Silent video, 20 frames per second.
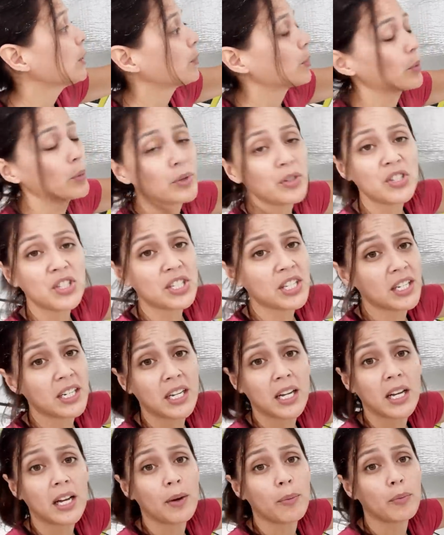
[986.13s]
Or we're just going
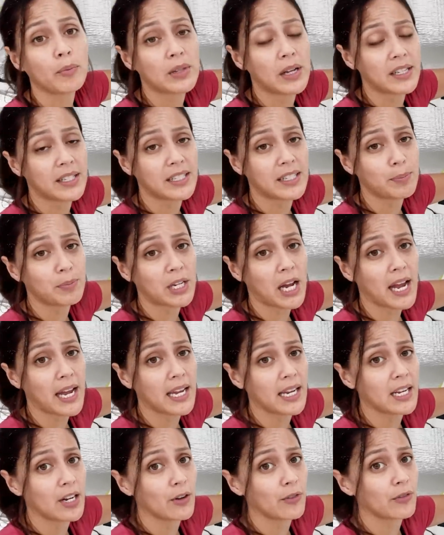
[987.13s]
to zip tie
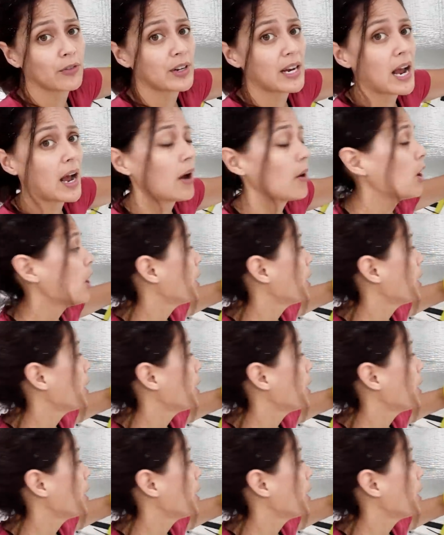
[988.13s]
it here for now,